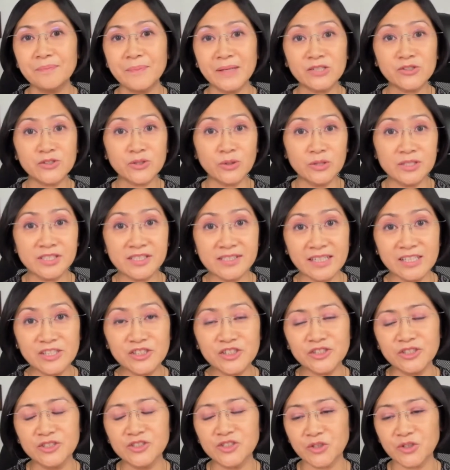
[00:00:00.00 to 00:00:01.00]
petrol
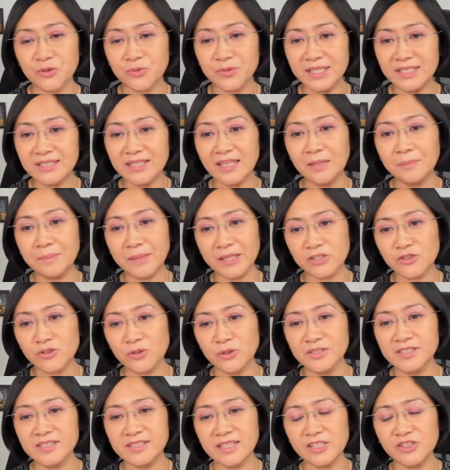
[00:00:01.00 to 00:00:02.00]
stations or retail
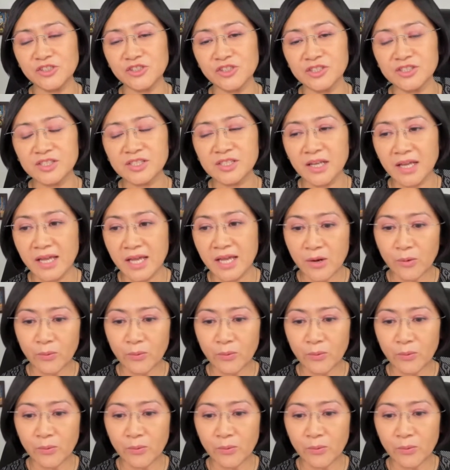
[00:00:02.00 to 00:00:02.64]
petrol stations,